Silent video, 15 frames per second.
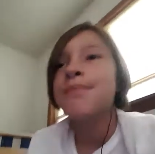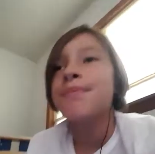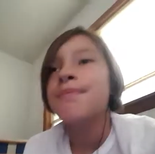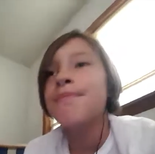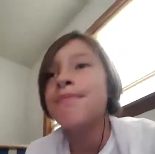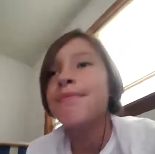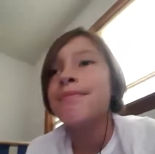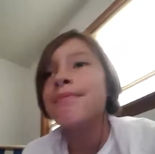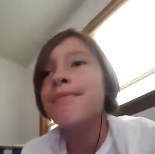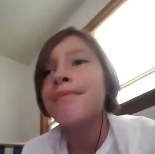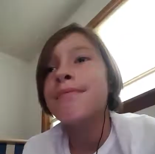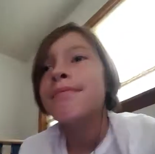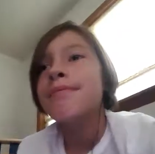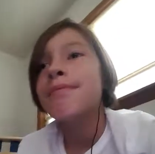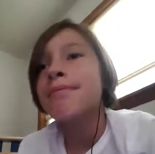
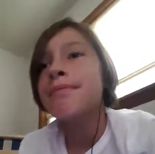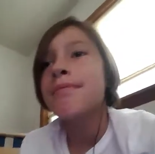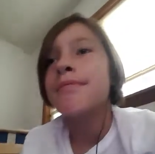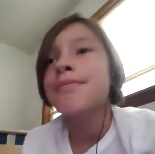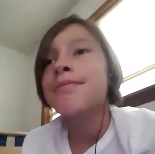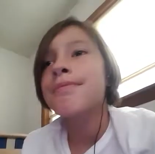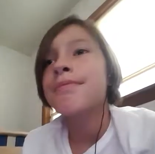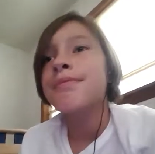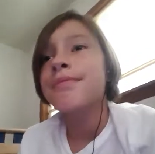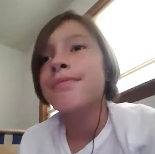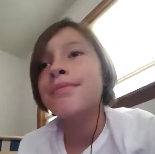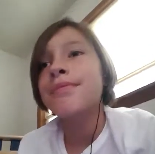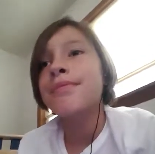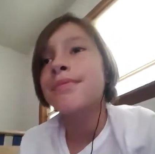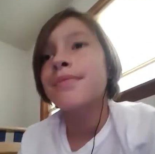
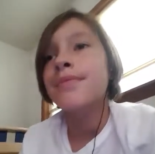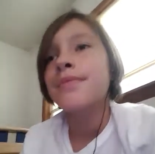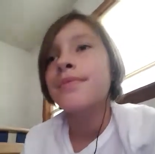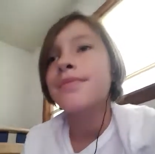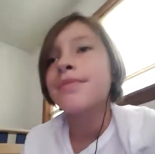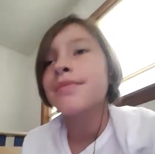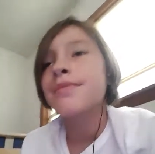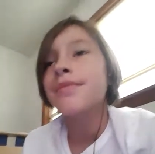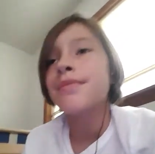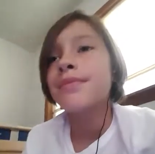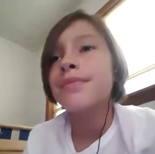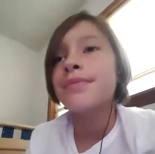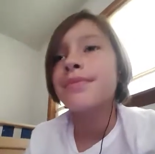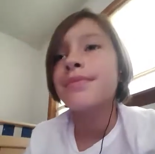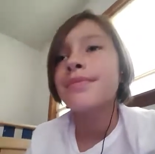
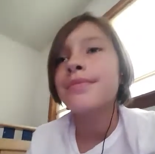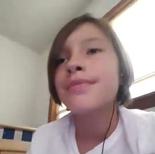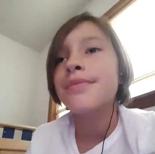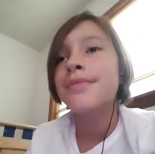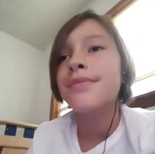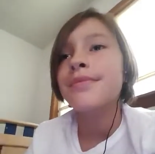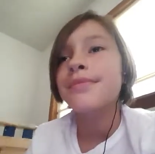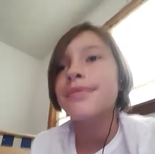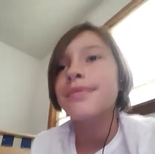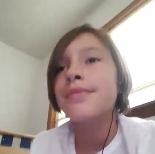Nobody speaks.